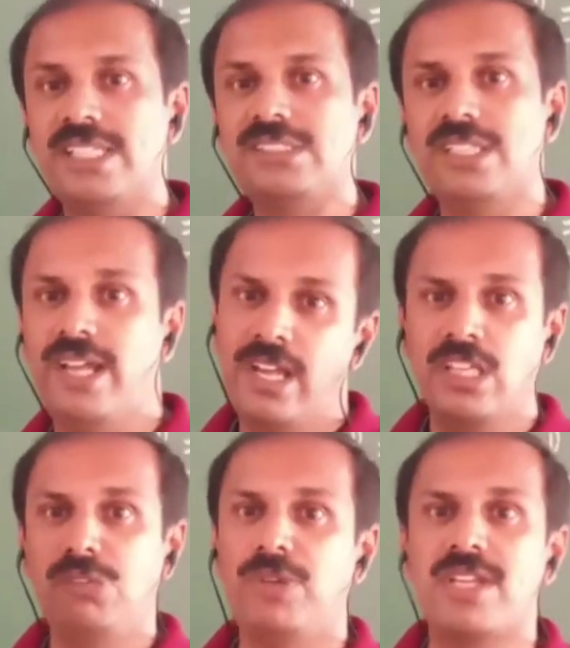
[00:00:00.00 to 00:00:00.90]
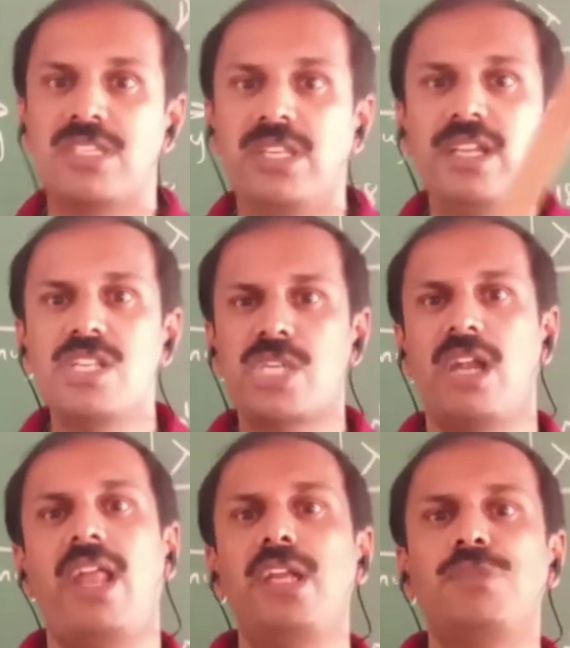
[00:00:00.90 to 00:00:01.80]
Just if you are sitting in
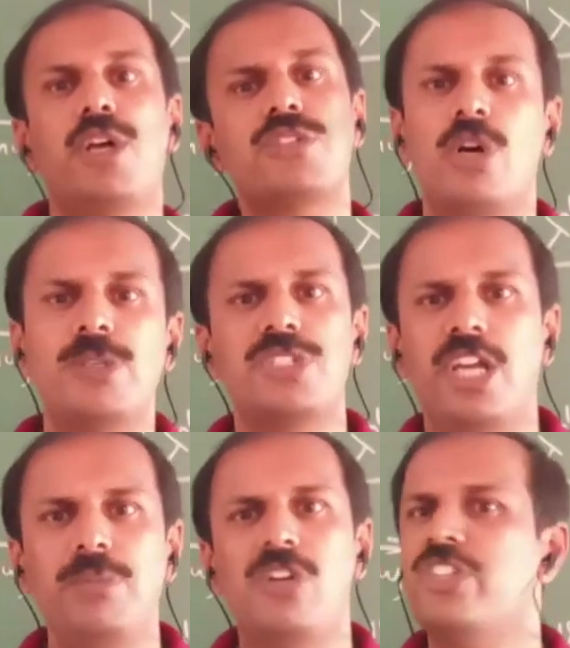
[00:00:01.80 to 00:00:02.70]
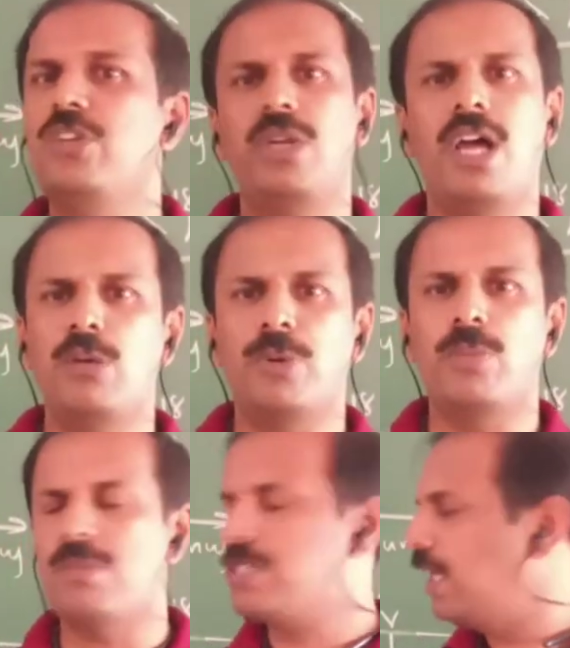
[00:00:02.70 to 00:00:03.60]
sunlight for so much time also, you will have problem.